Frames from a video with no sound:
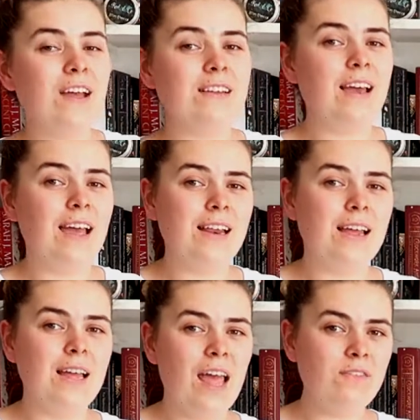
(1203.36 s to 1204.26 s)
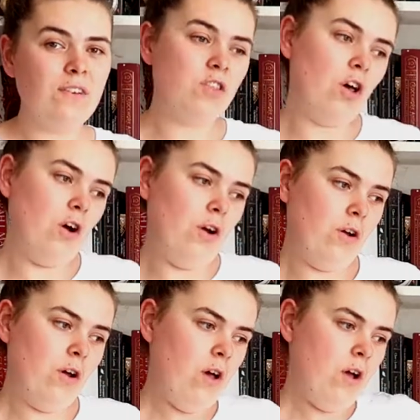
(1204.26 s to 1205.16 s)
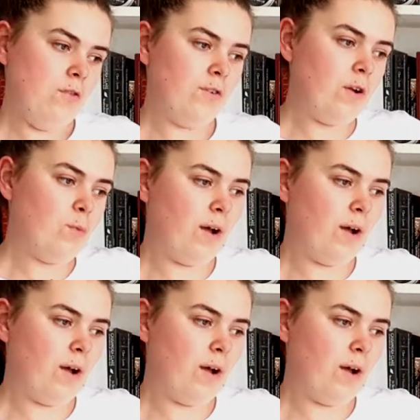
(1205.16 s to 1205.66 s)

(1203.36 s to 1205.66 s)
fake dating, even though Red,